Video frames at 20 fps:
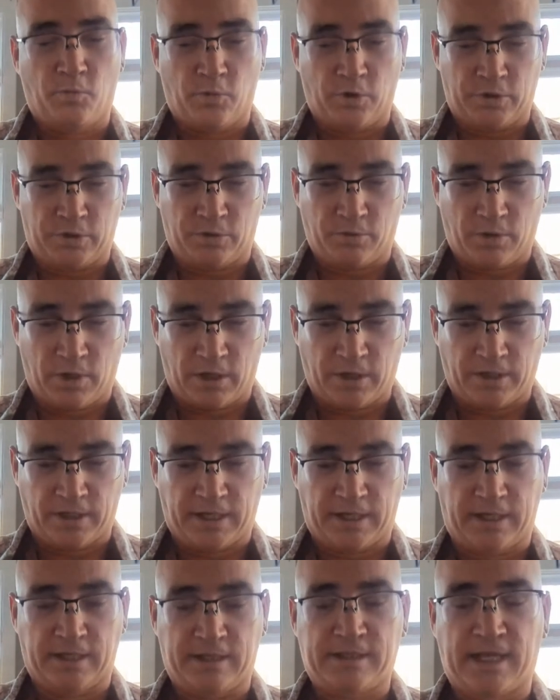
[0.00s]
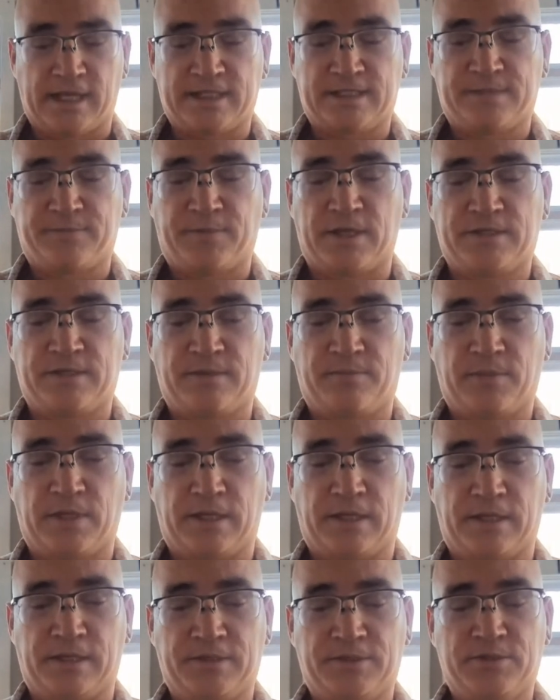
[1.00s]
when you are in that space of
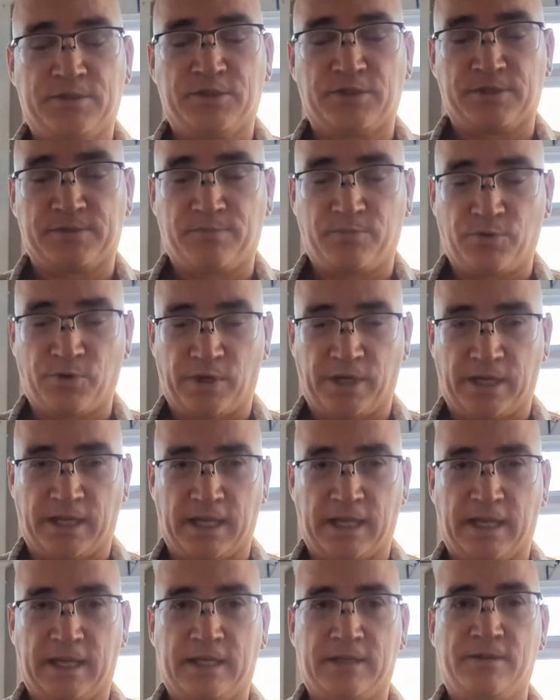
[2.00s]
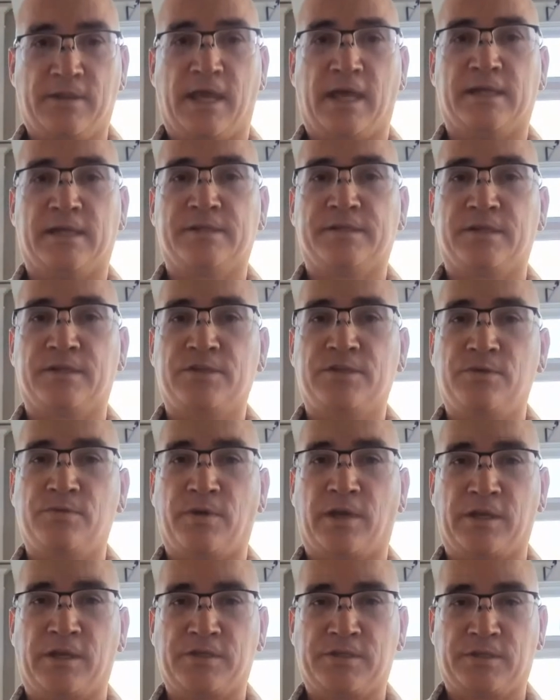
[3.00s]
peace, just bring in that
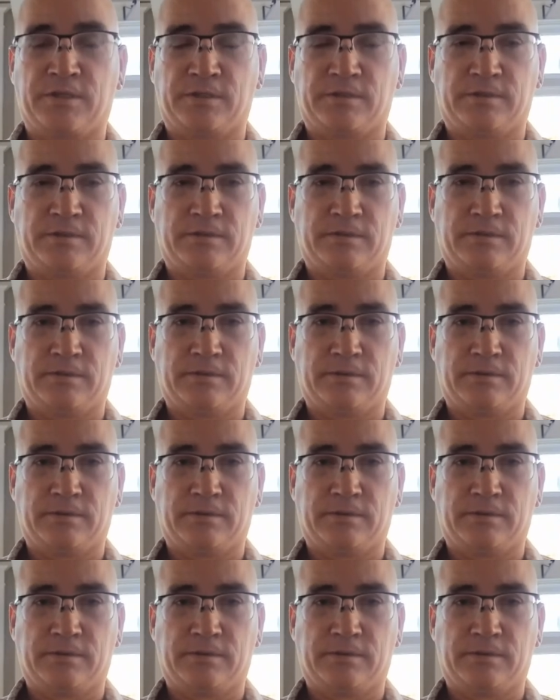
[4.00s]
situation